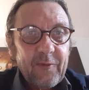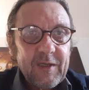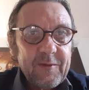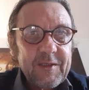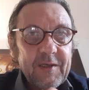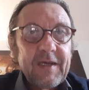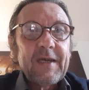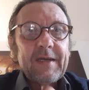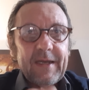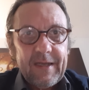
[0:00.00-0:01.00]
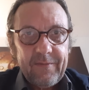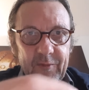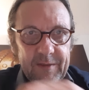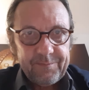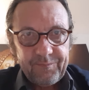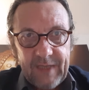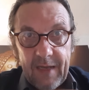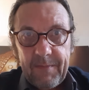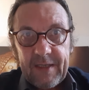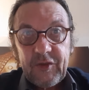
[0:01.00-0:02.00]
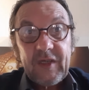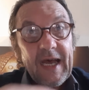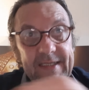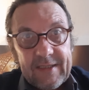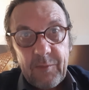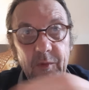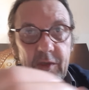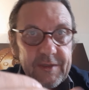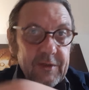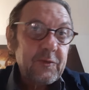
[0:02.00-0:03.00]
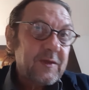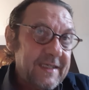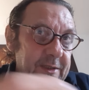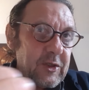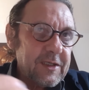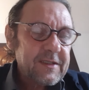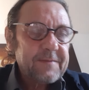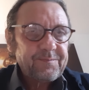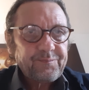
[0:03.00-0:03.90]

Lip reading: For there's every dimension has some lesson to teach us.